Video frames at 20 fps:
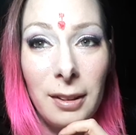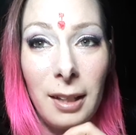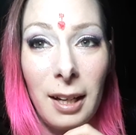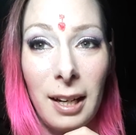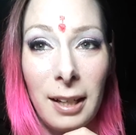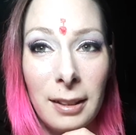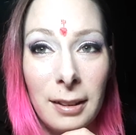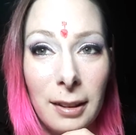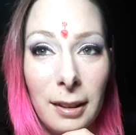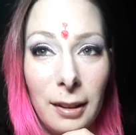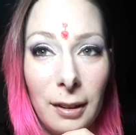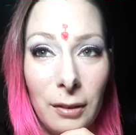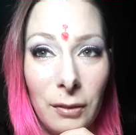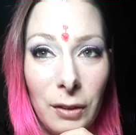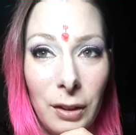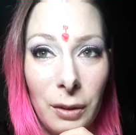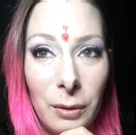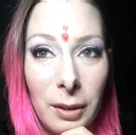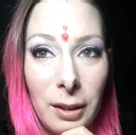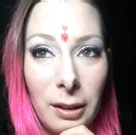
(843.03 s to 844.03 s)
asking of
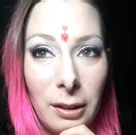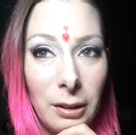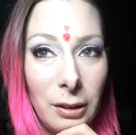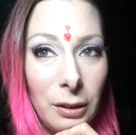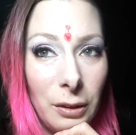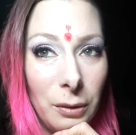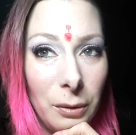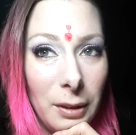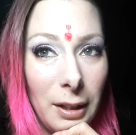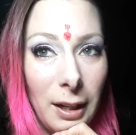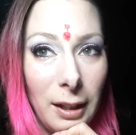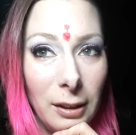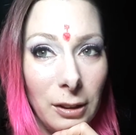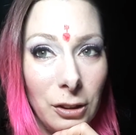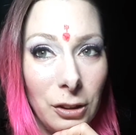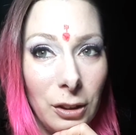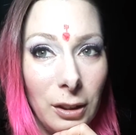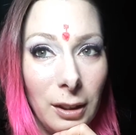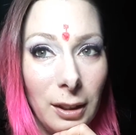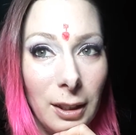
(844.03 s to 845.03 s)
you and to
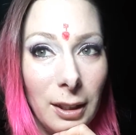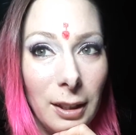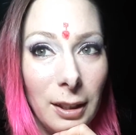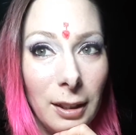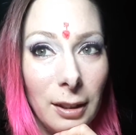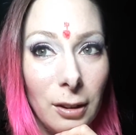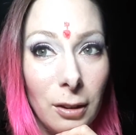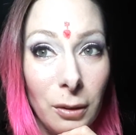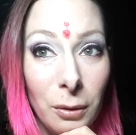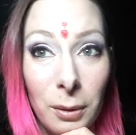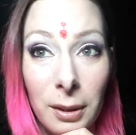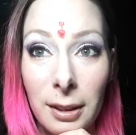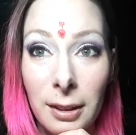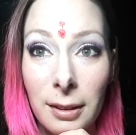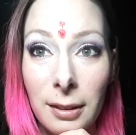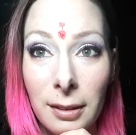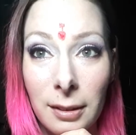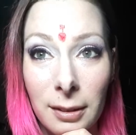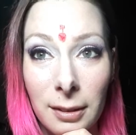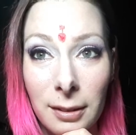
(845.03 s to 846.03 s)
actually do
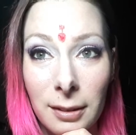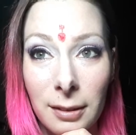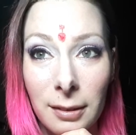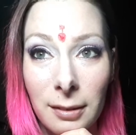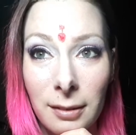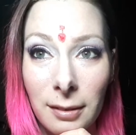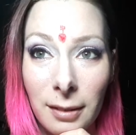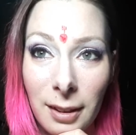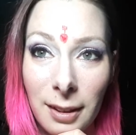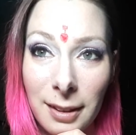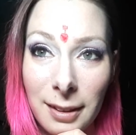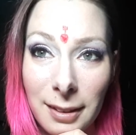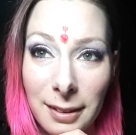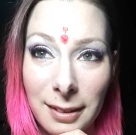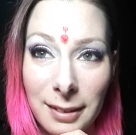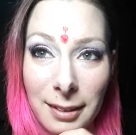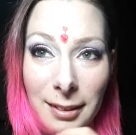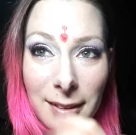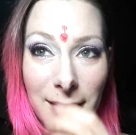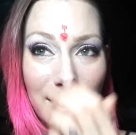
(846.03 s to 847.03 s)
it.
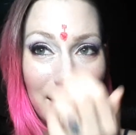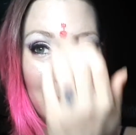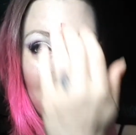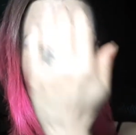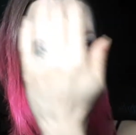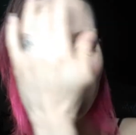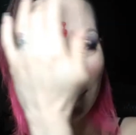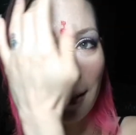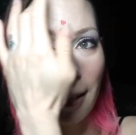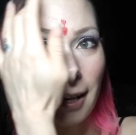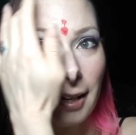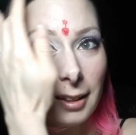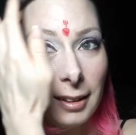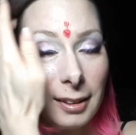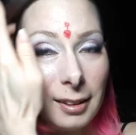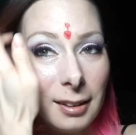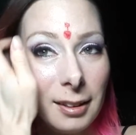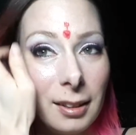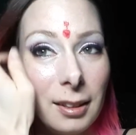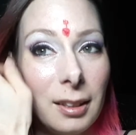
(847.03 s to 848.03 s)
Right?
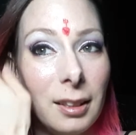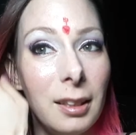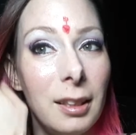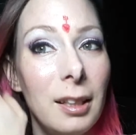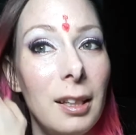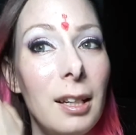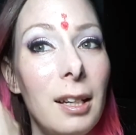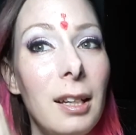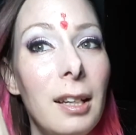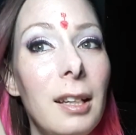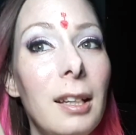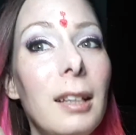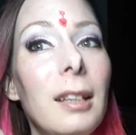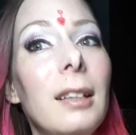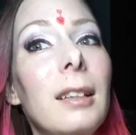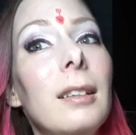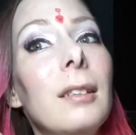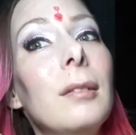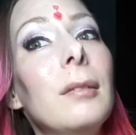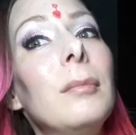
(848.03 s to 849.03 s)

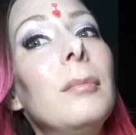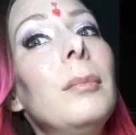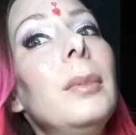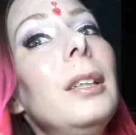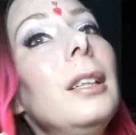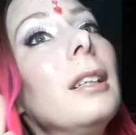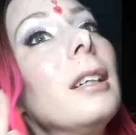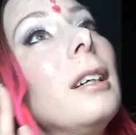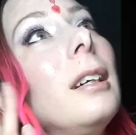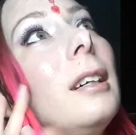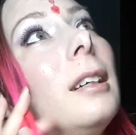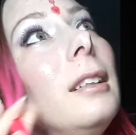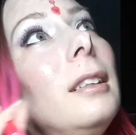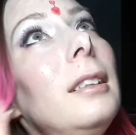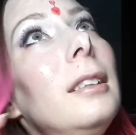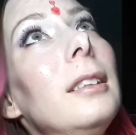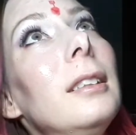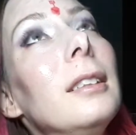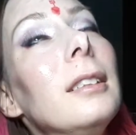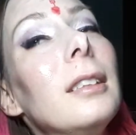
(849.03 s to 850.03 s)

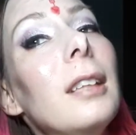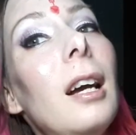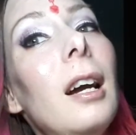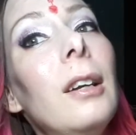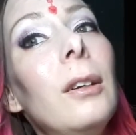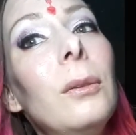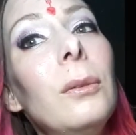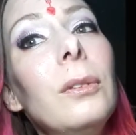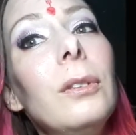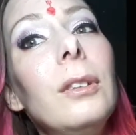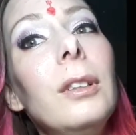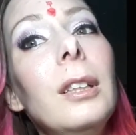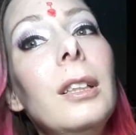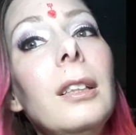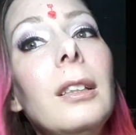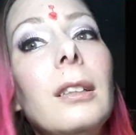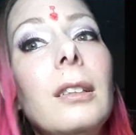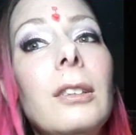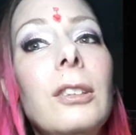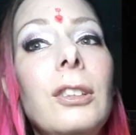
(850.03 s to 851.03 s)
Because I don't
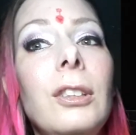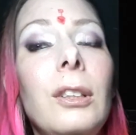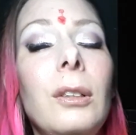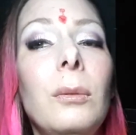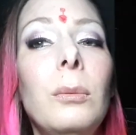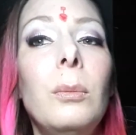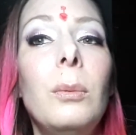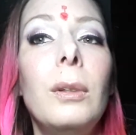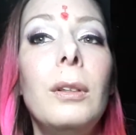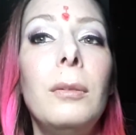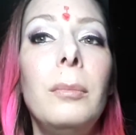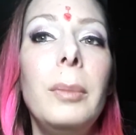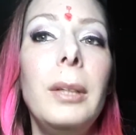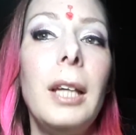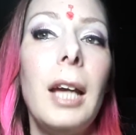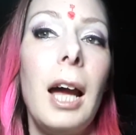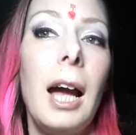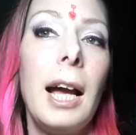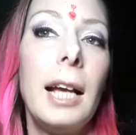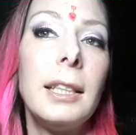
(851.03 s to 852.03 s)
think she will be
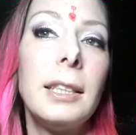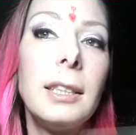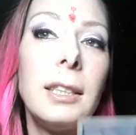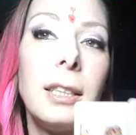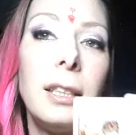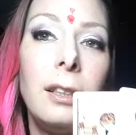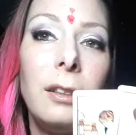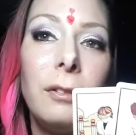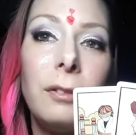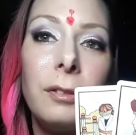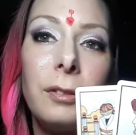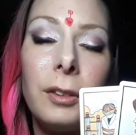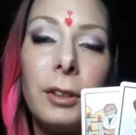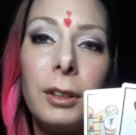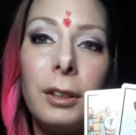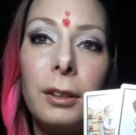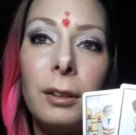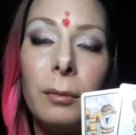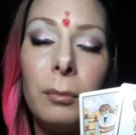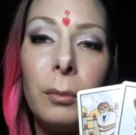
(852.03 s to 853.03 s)
asking
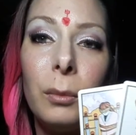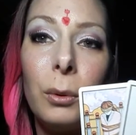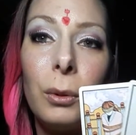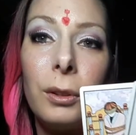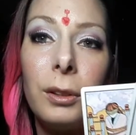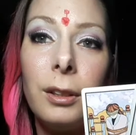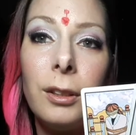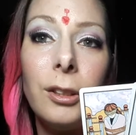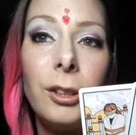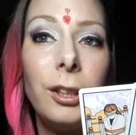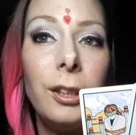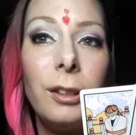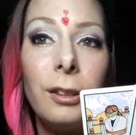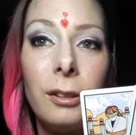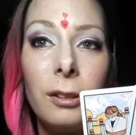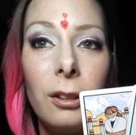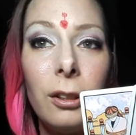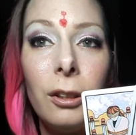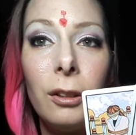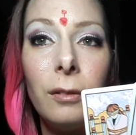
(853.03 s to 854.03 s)
for more than she
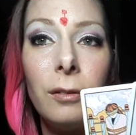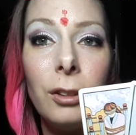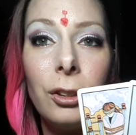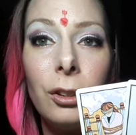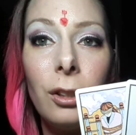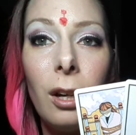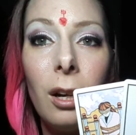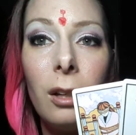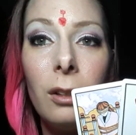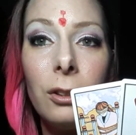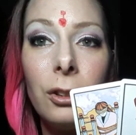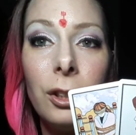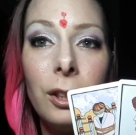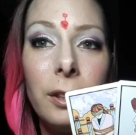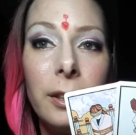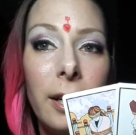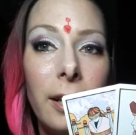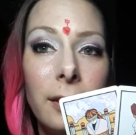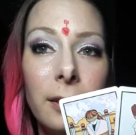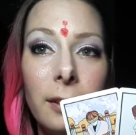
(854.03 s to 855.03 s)
deserves. All she's
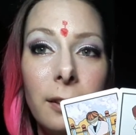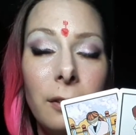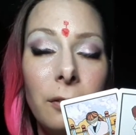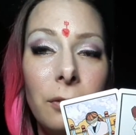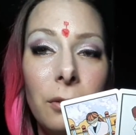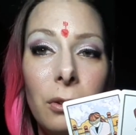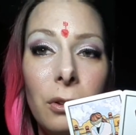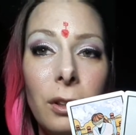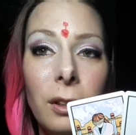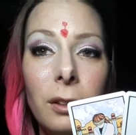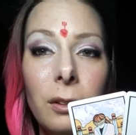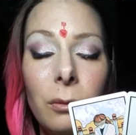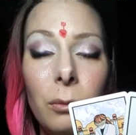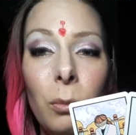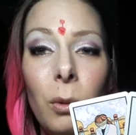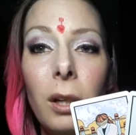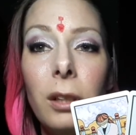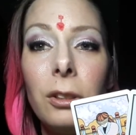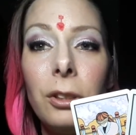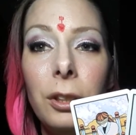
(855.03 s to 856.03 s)
asking for is
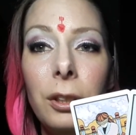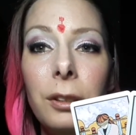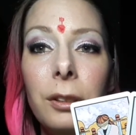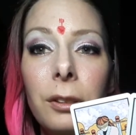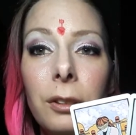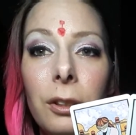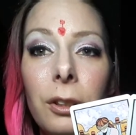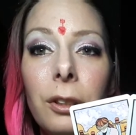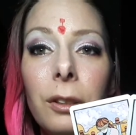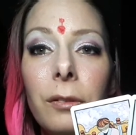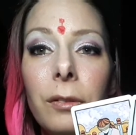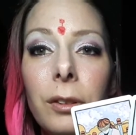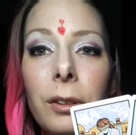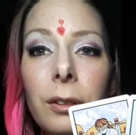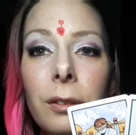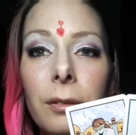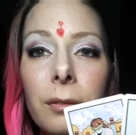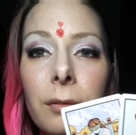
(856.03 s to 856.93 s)
what she deserves.